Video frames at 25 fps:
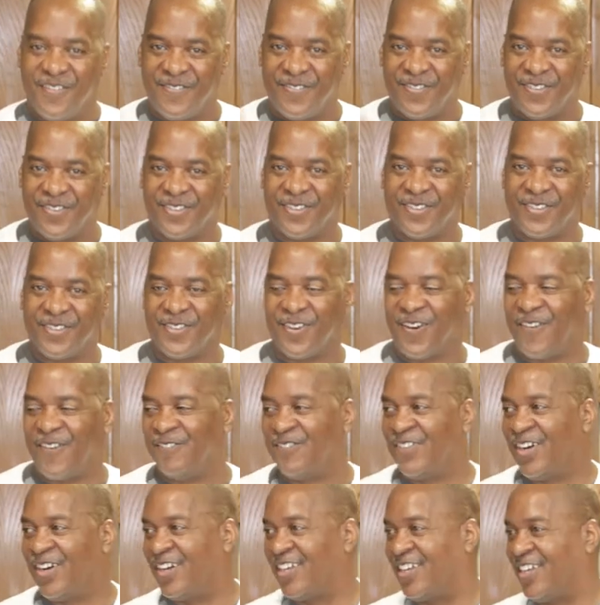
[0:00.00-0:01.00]
fills our
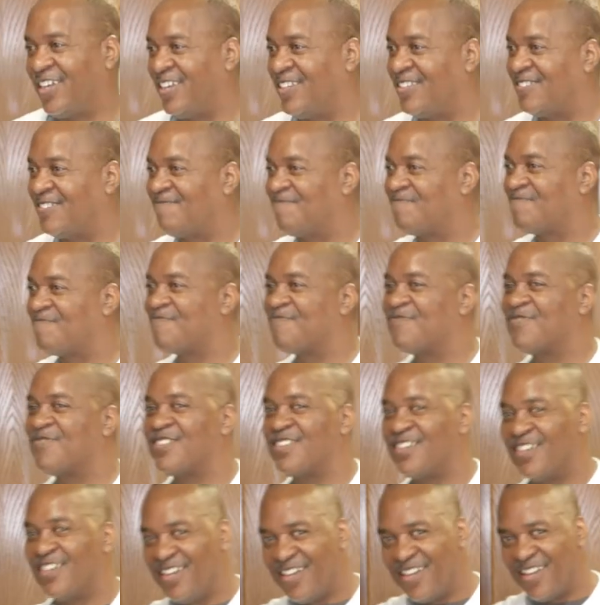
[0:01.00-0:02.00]
bucket
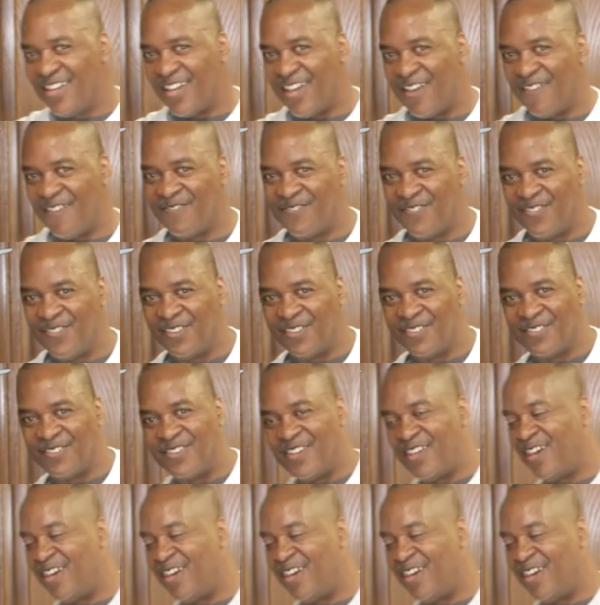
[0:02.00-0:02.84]
and fills